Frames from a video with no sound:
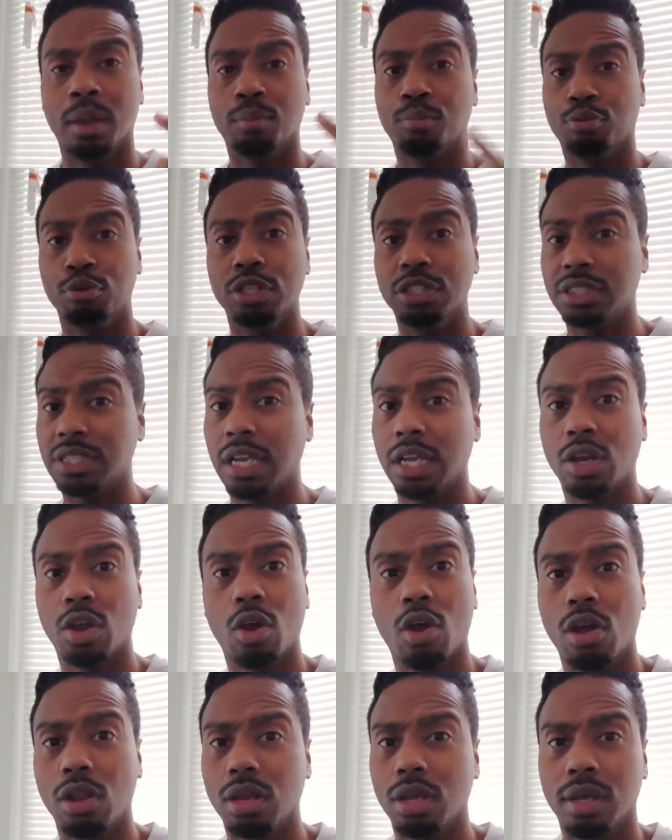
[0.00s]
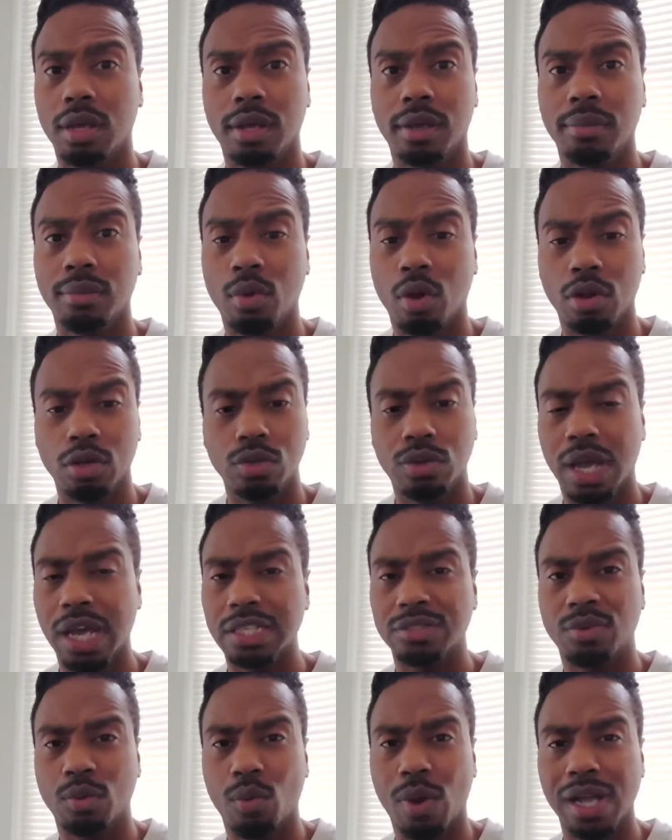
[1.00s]
Appreciate all you
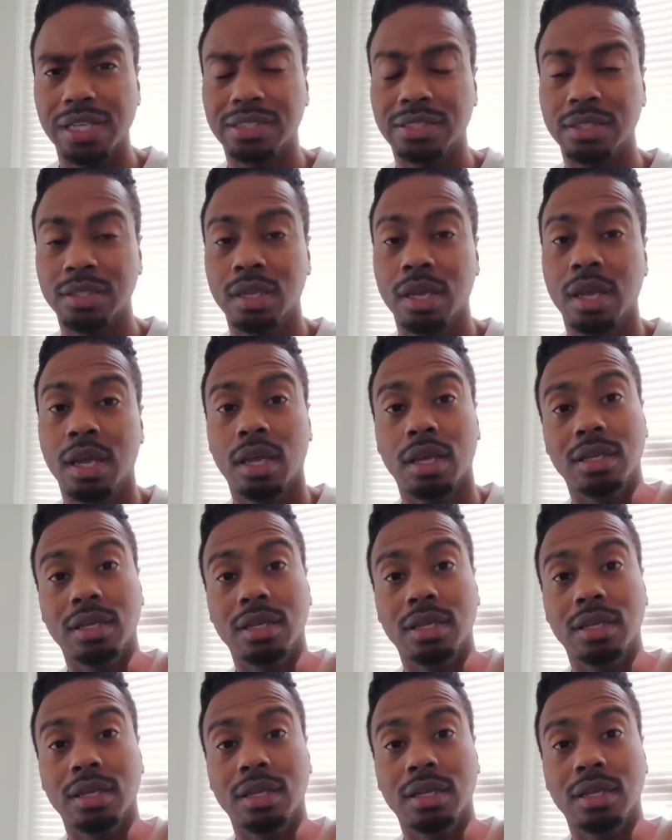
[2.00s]
guys for watching.